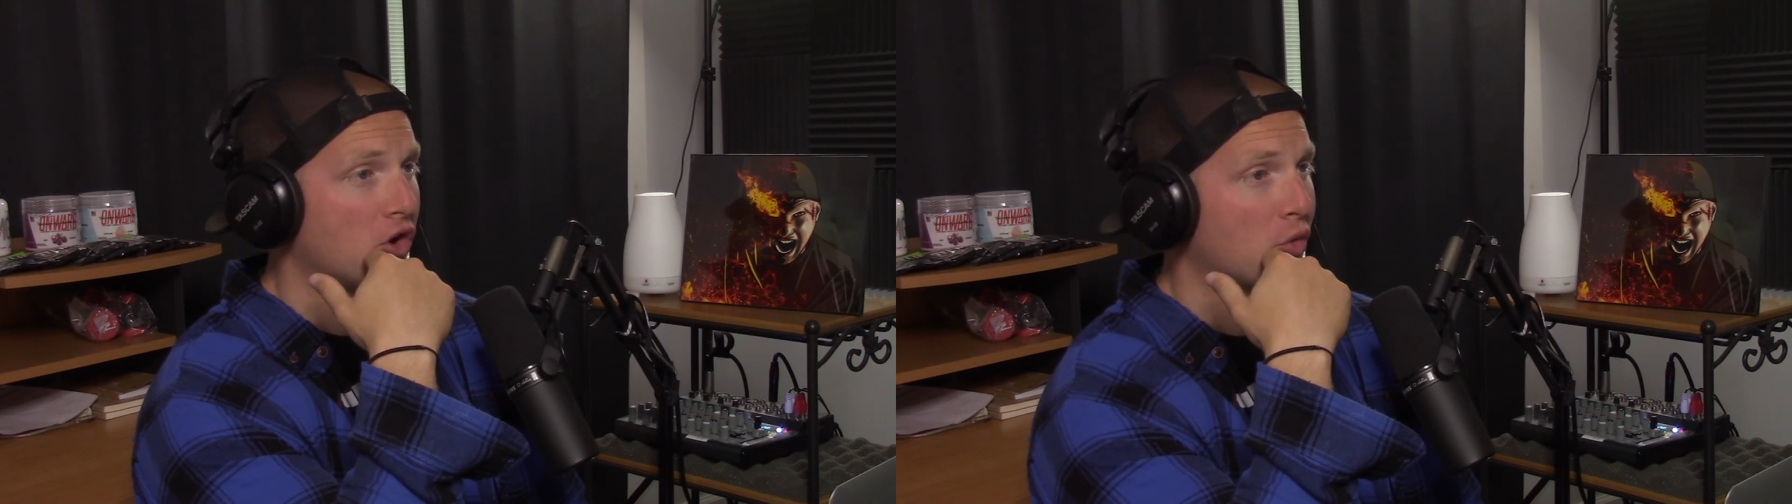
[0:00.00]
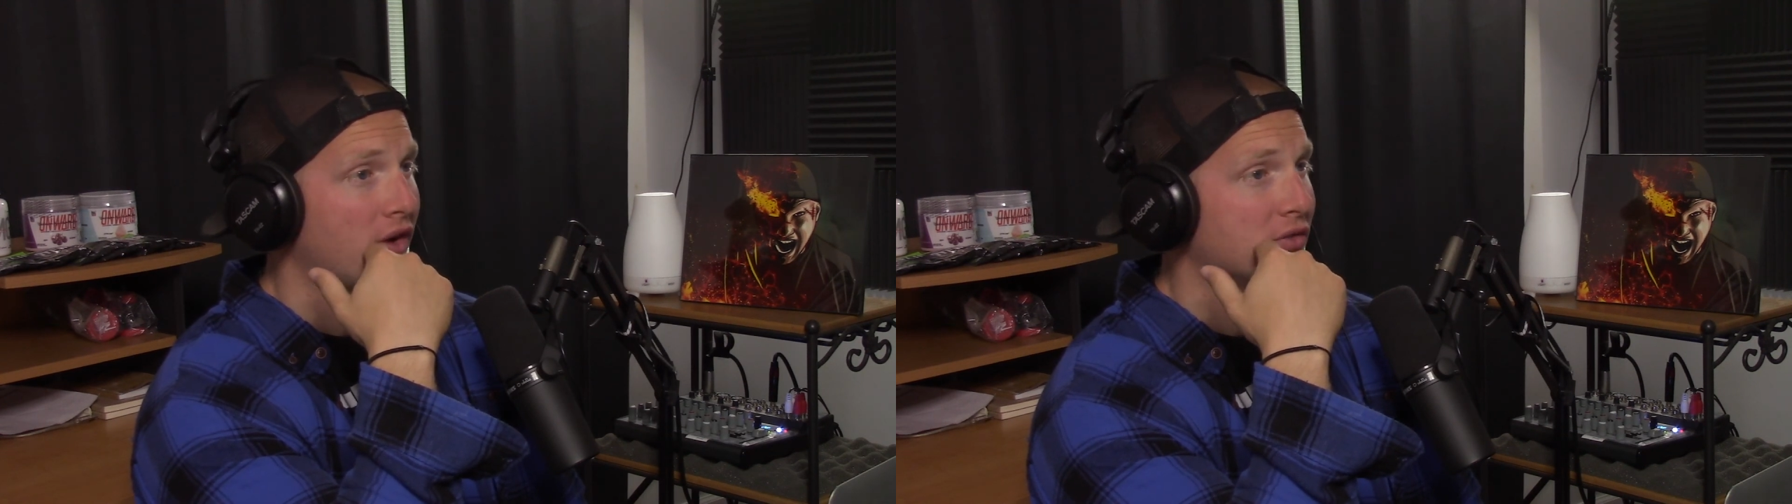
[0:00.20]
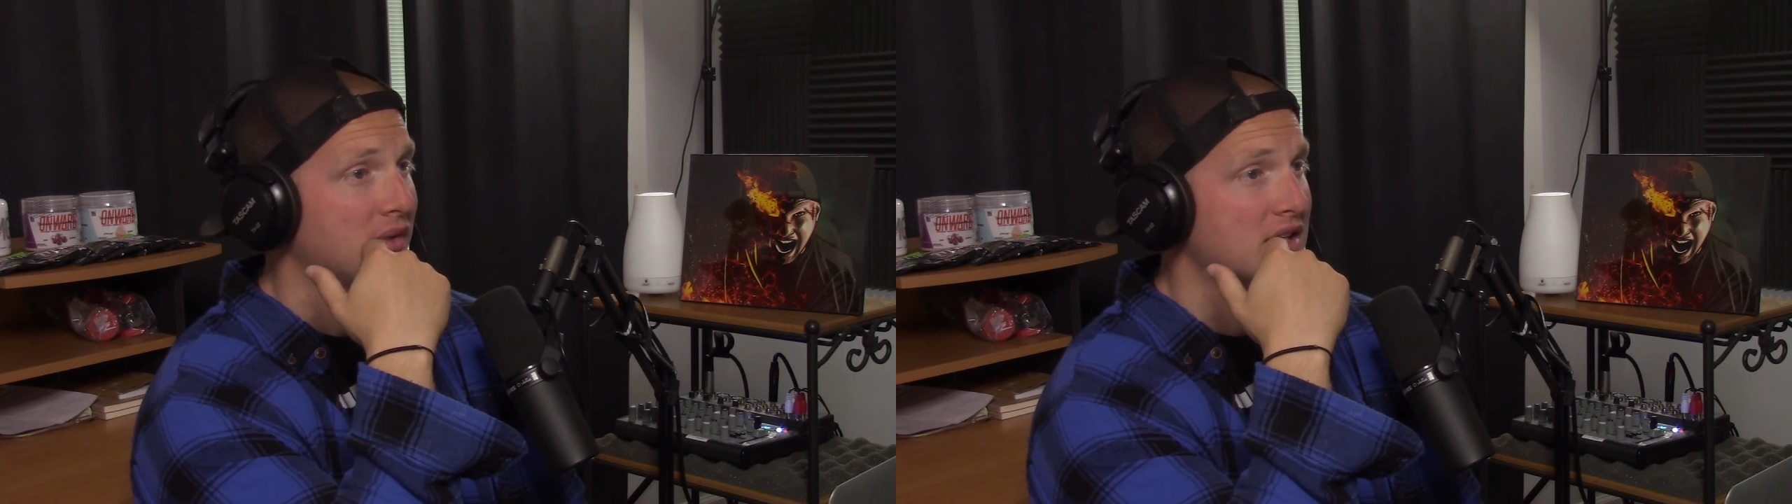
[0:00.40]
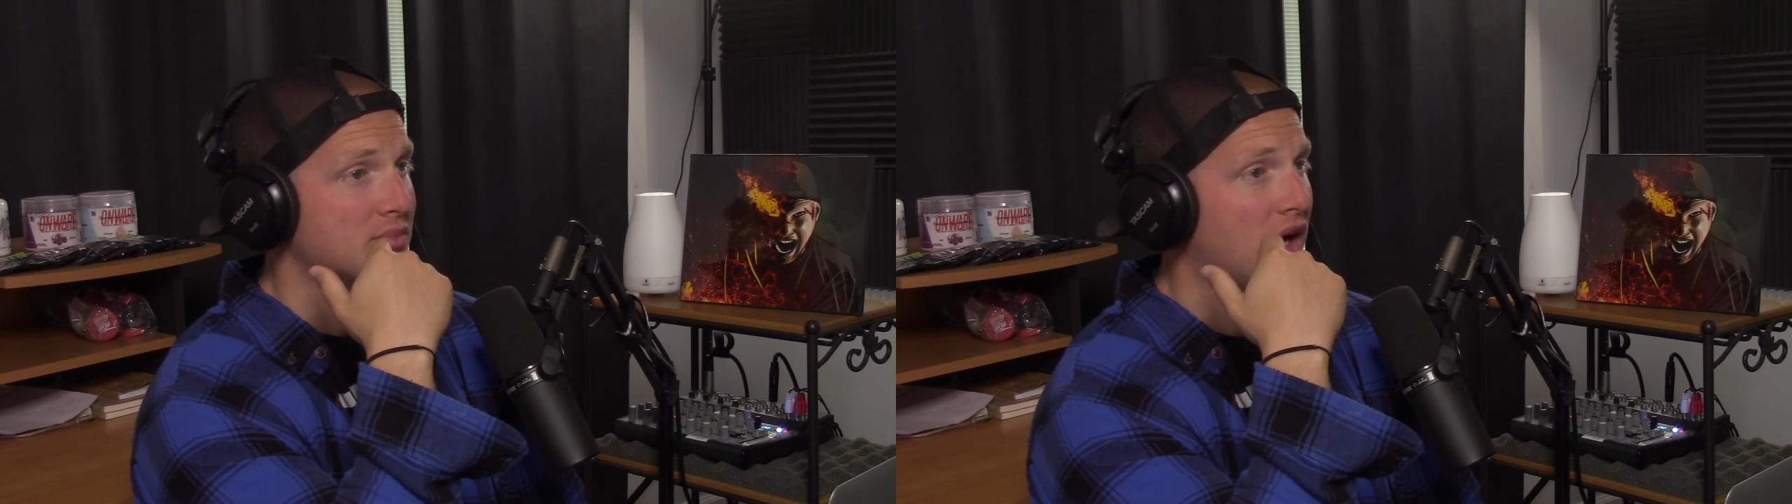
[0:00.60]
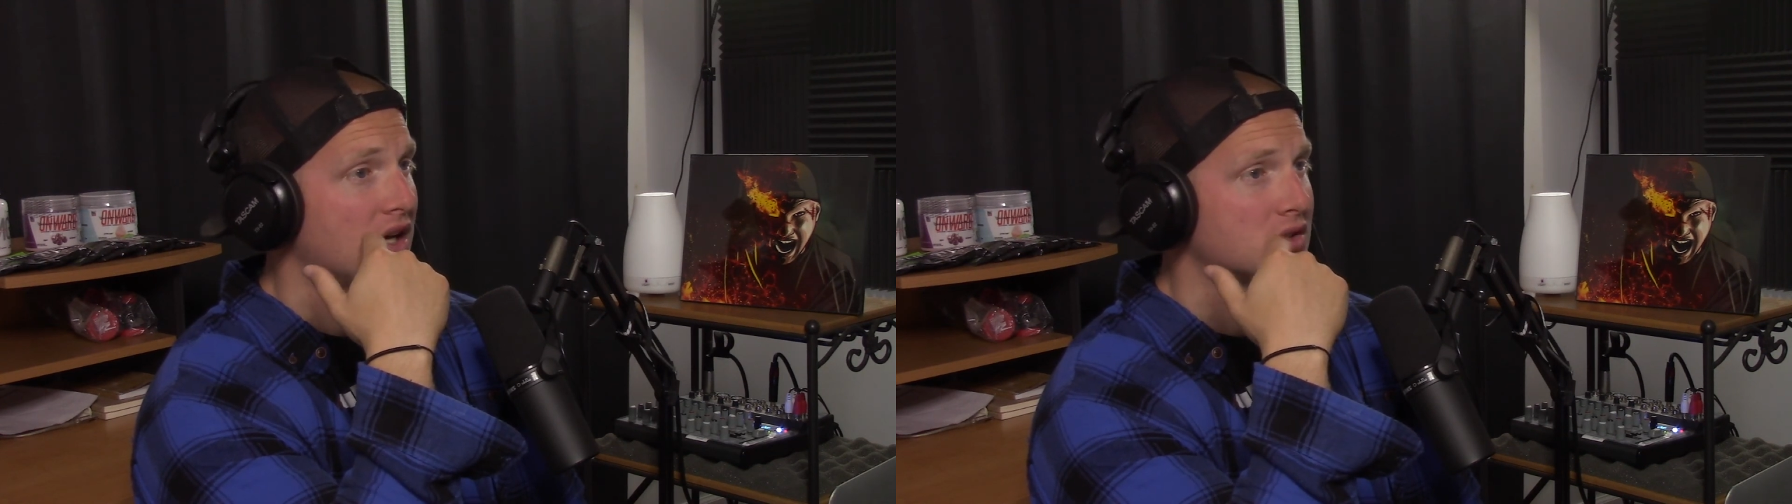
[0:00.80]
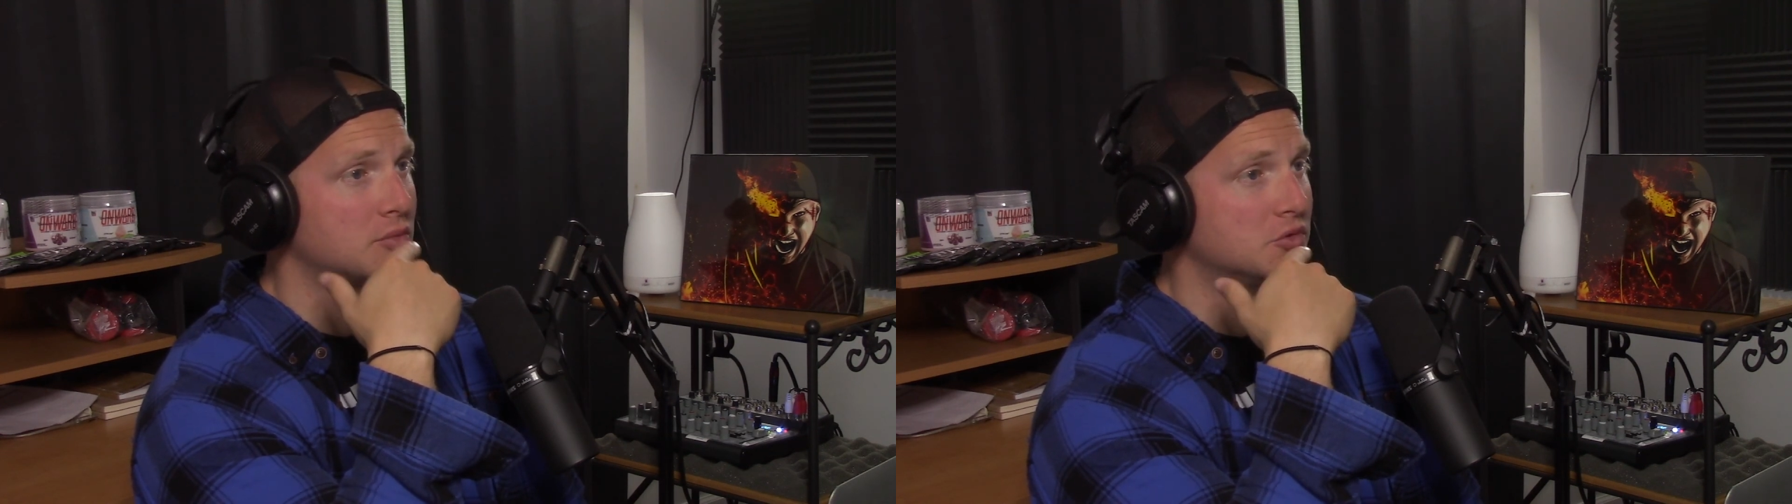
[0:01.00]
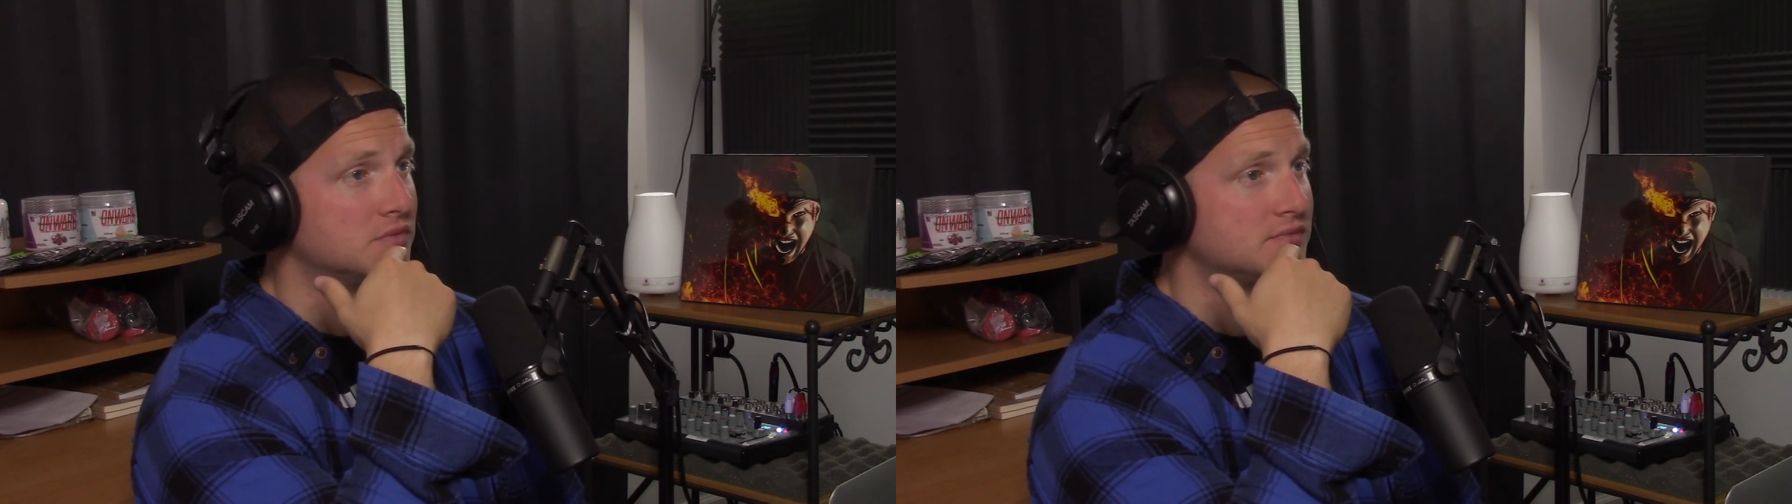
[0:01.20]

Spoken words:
away from that as possible.